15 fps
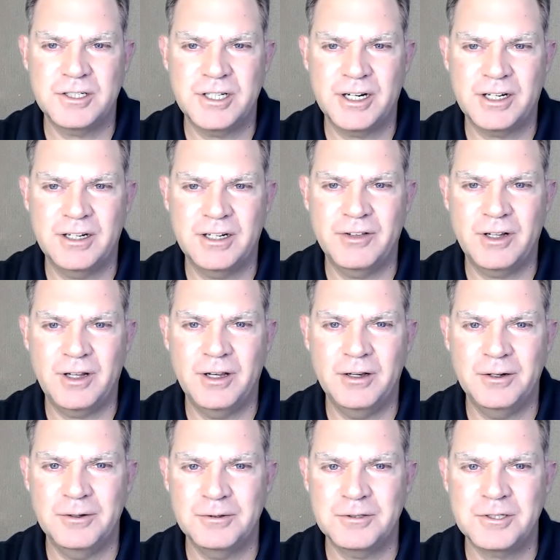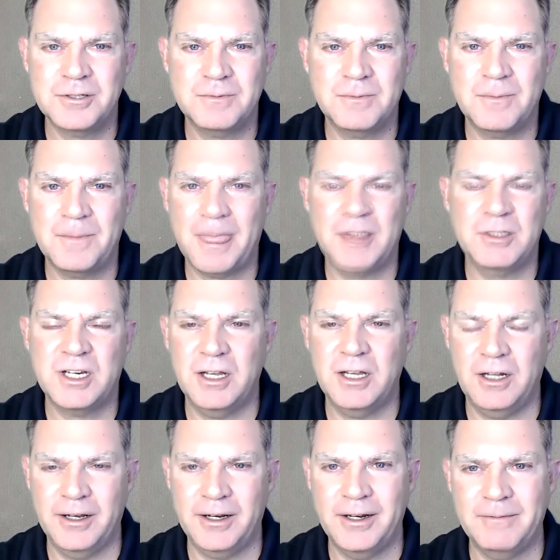executive at Lowe's and I was
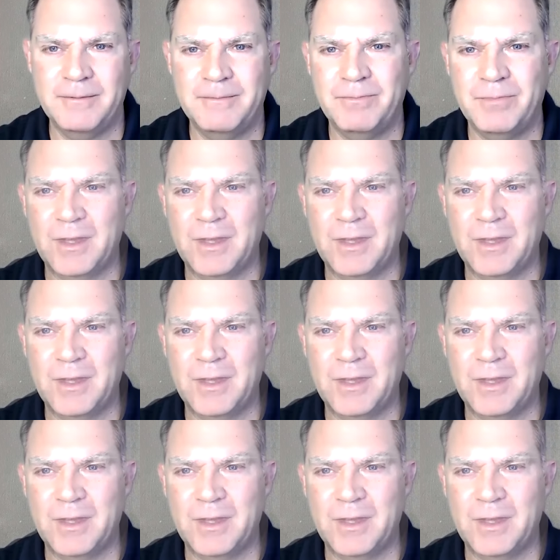killing it.